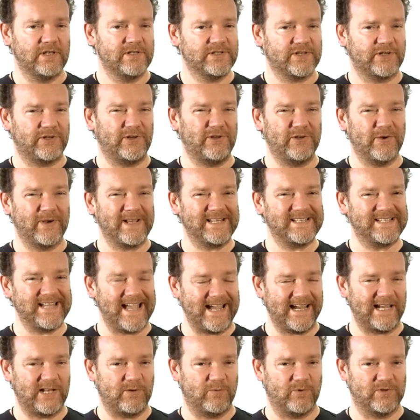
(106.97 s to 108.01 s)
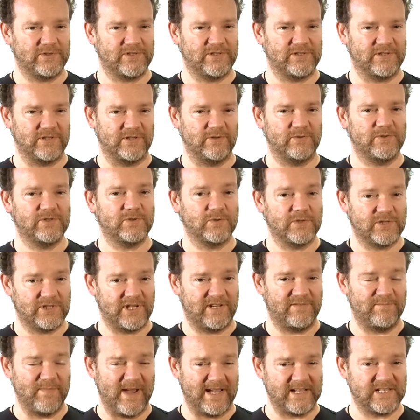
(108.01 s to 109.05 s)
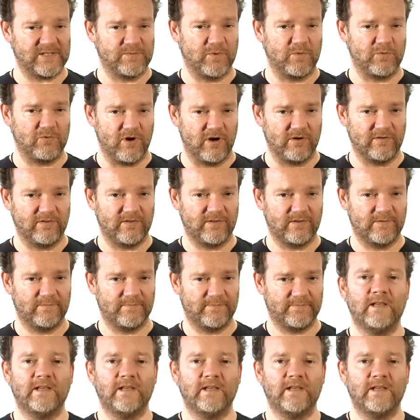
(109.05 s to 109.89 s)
so you know exactly what to do to achieve maximum growth.